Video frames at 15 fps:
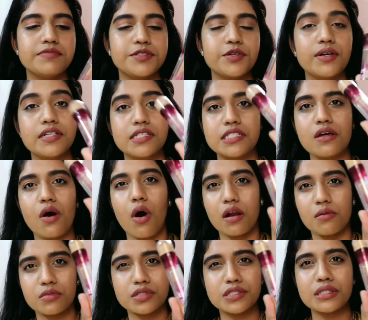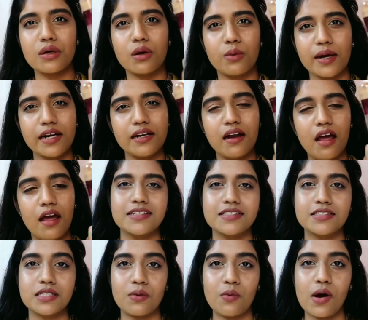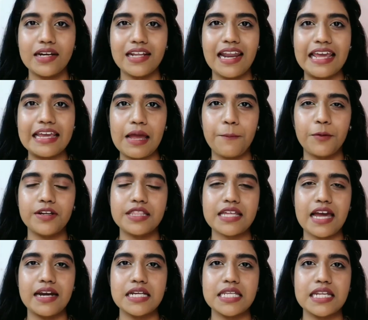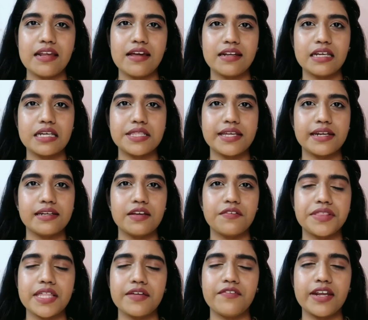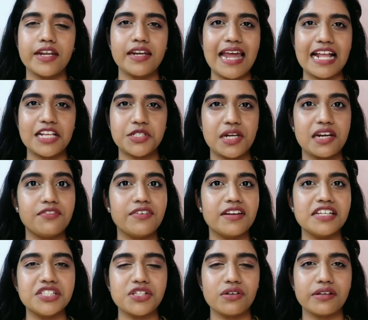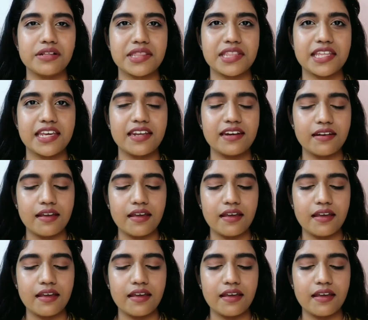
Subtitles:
So it's almost over. So what I like about this concealer is it gives a very natural finish on your skin,